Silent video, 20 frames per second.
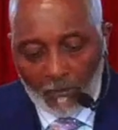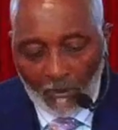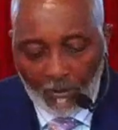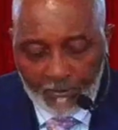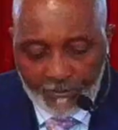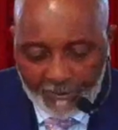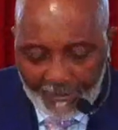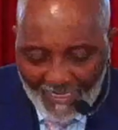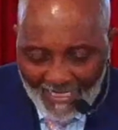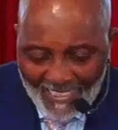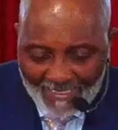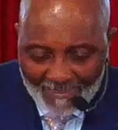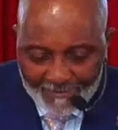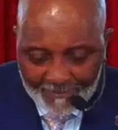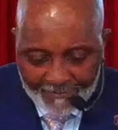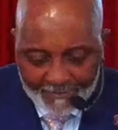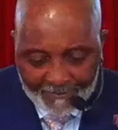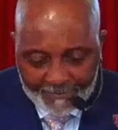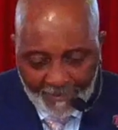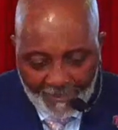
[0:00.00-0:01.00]
See, I
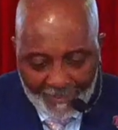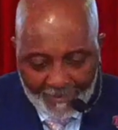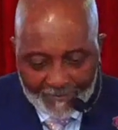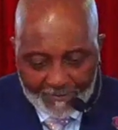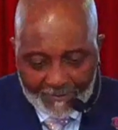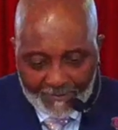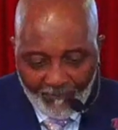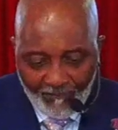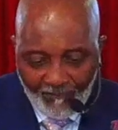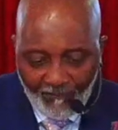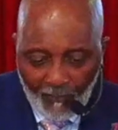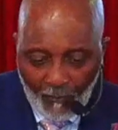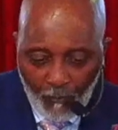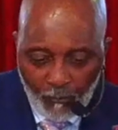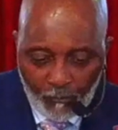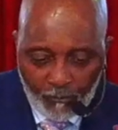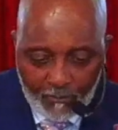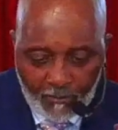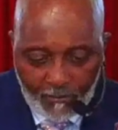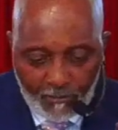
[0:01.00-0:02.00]
understand some
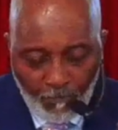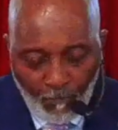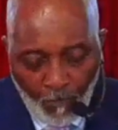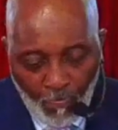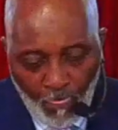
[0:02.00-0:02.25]
folks